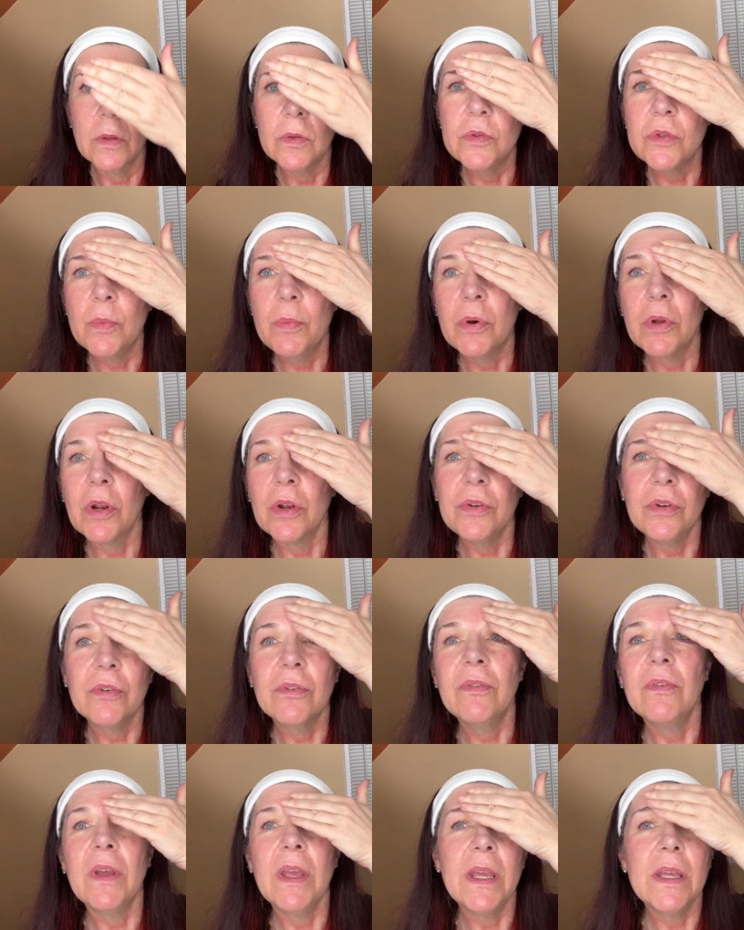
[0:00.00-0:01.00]
put on your
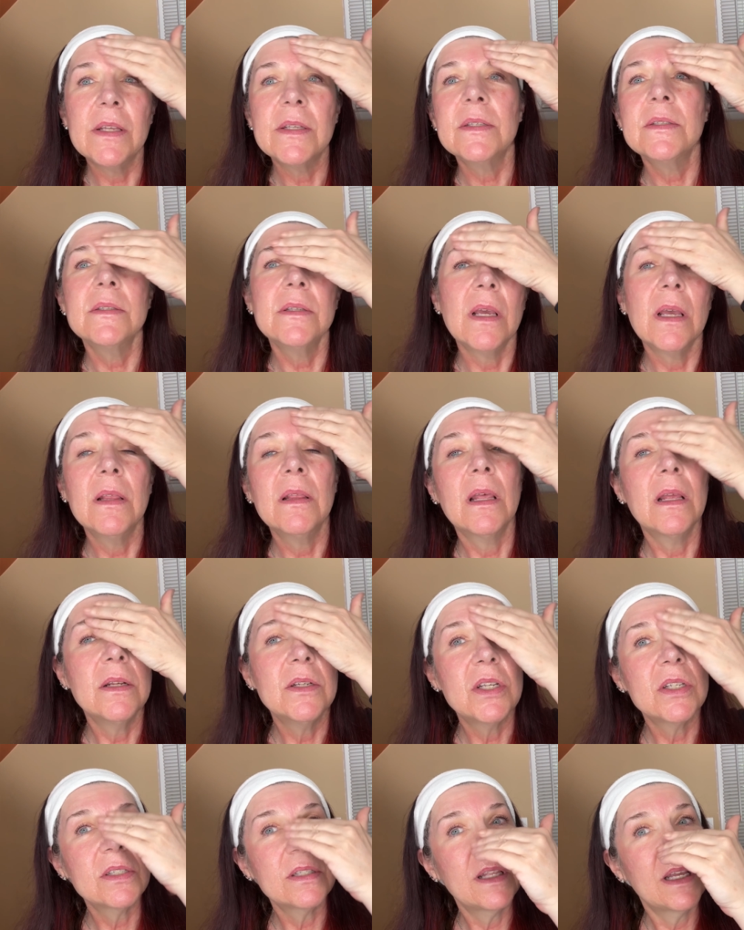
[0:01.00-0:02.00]
face and then
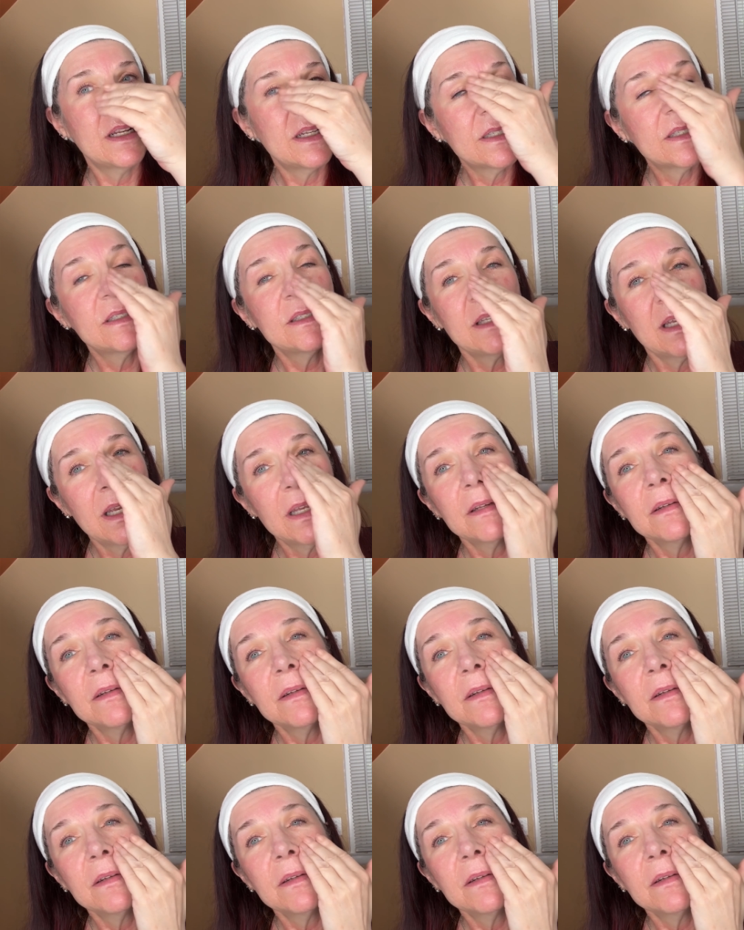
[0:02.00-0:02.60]
just let it sit.